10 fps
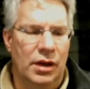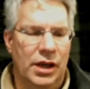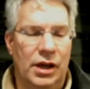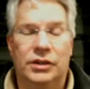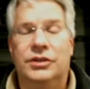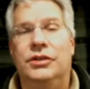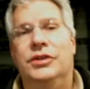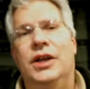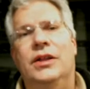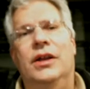He also
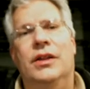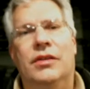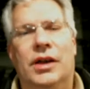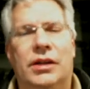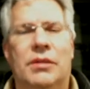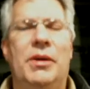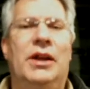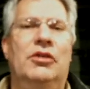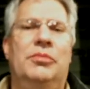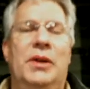said that the
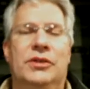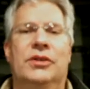Makerspace